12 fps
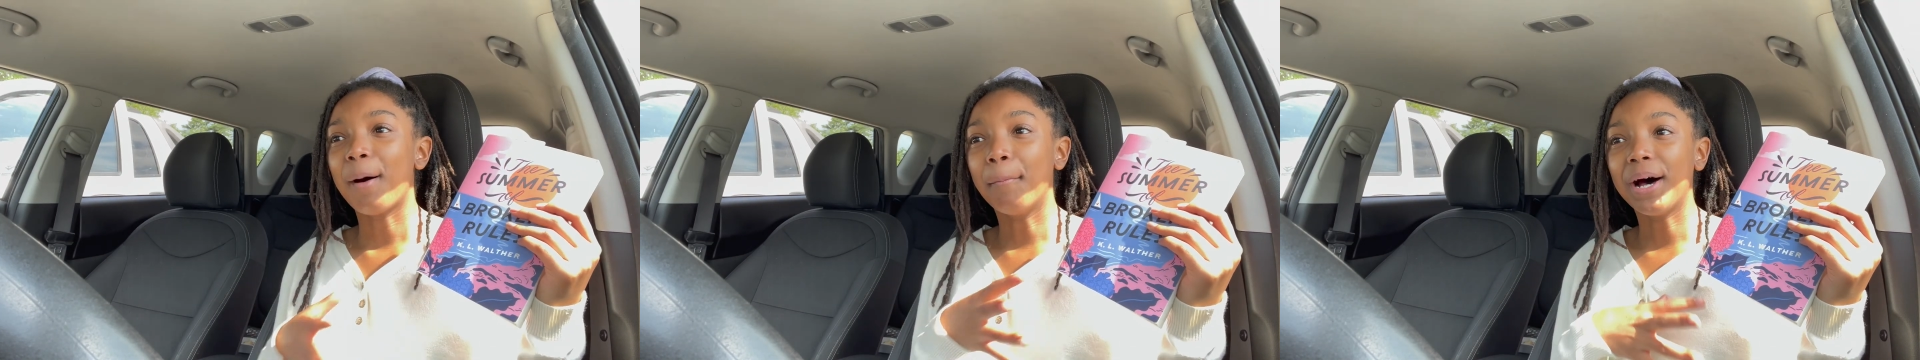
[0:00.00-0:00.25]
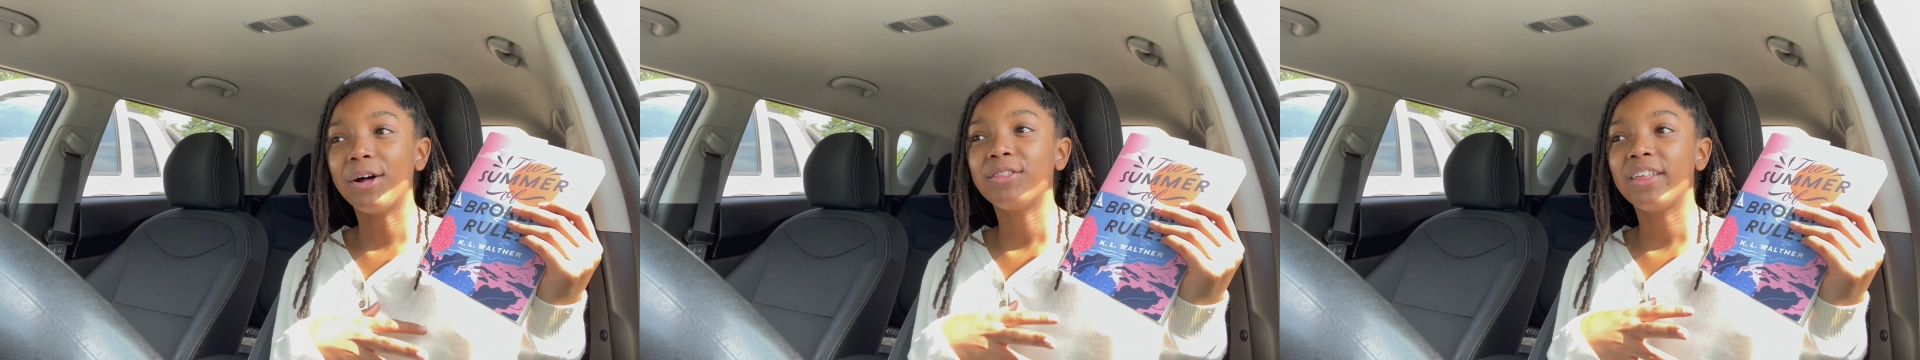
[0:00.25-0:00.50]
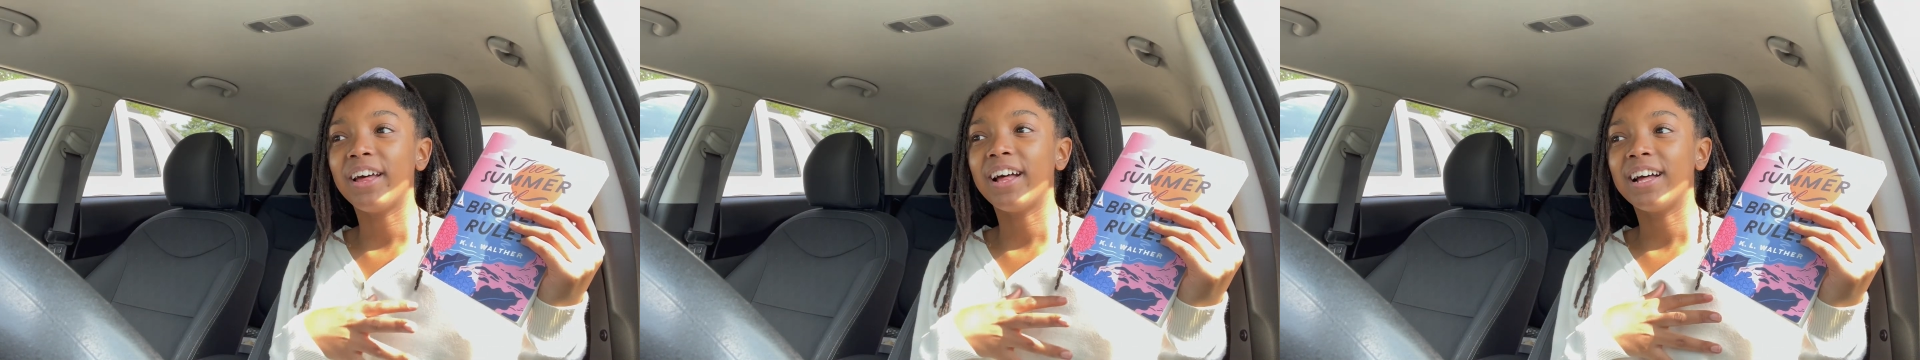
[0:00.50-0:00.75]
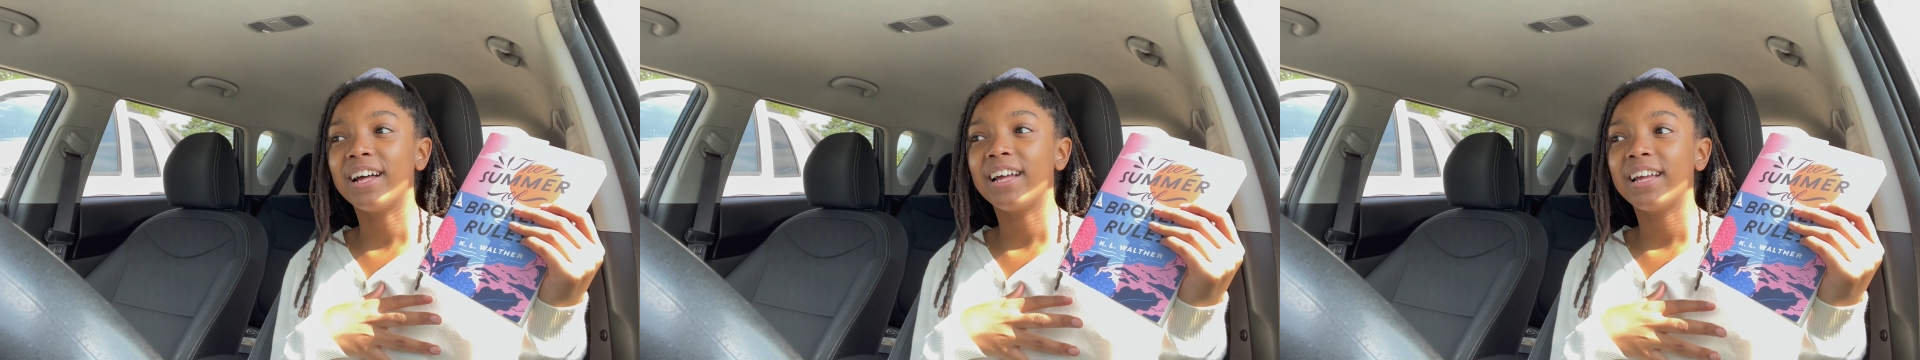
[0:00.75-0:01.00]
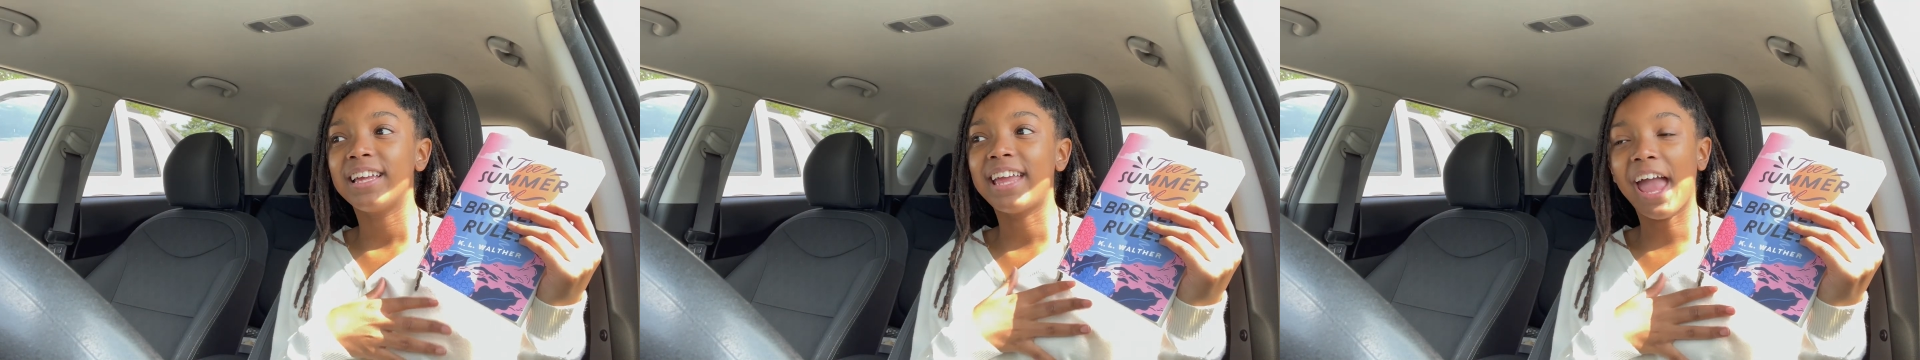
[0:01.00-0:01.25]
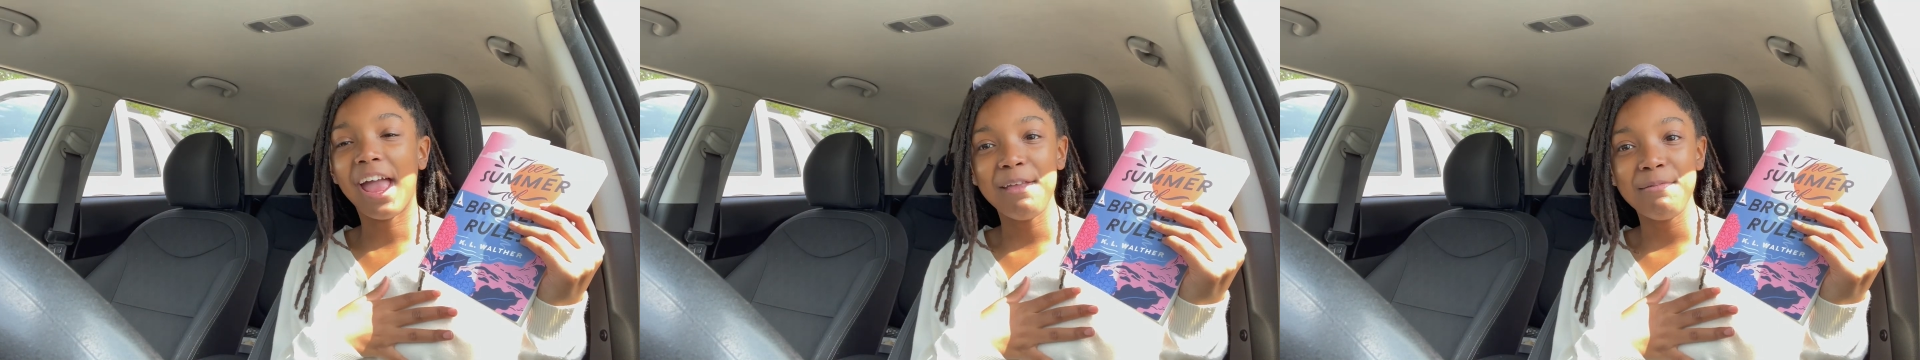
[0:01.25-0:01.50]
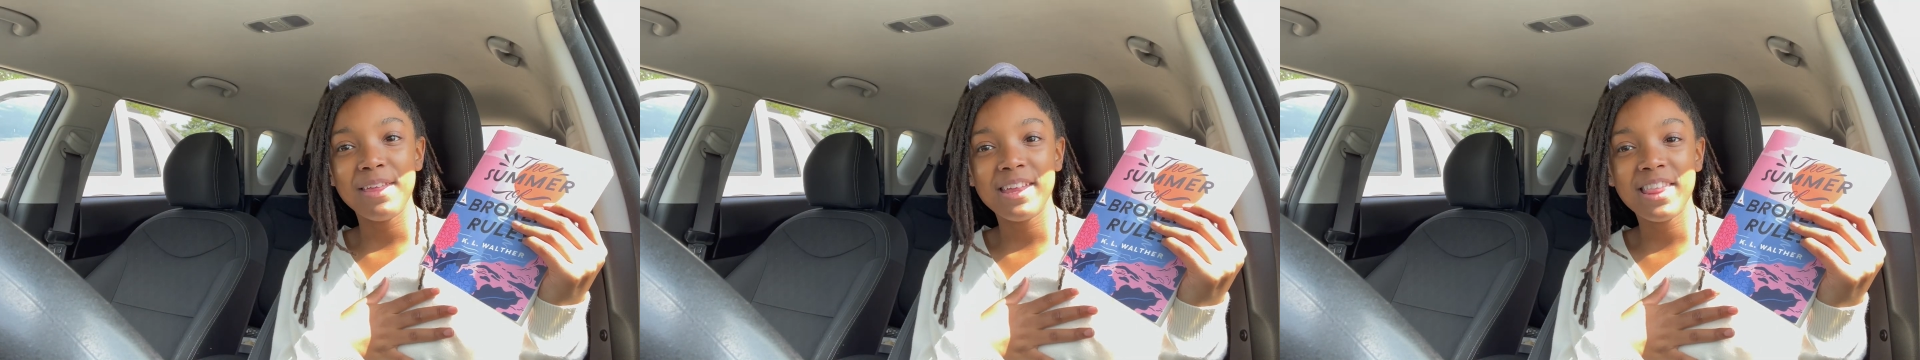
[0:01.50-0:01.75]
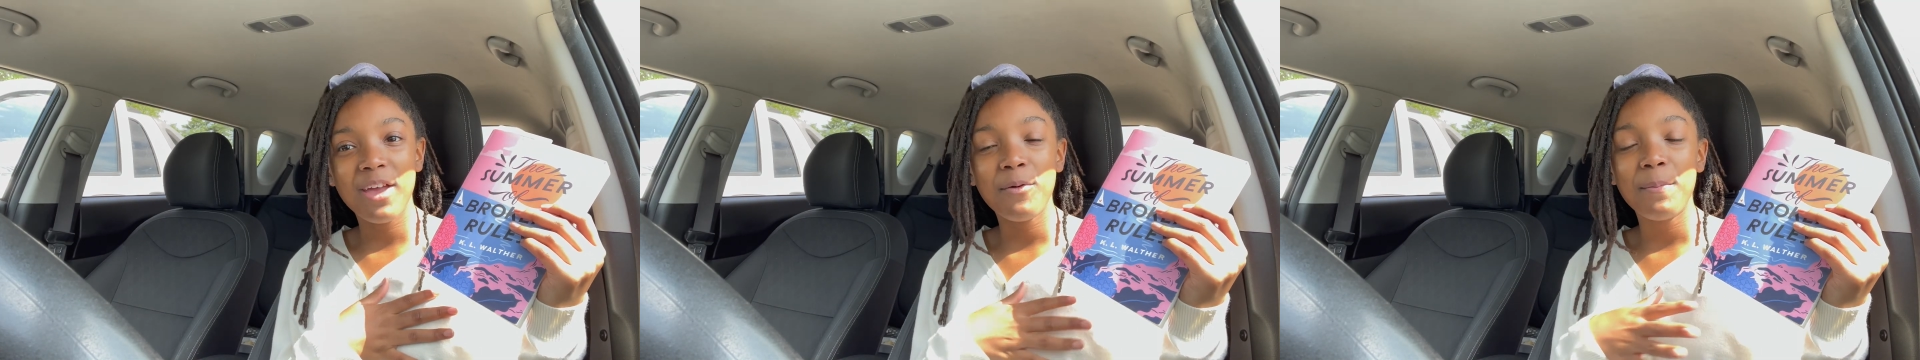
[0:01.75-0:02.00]
about the games
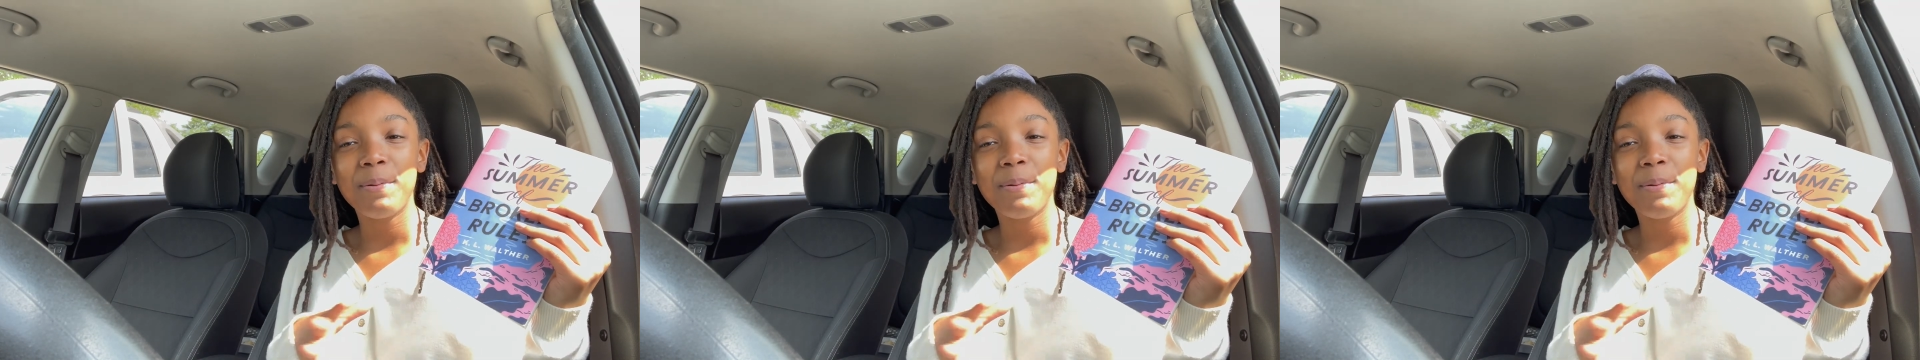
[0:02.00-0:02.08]
that they will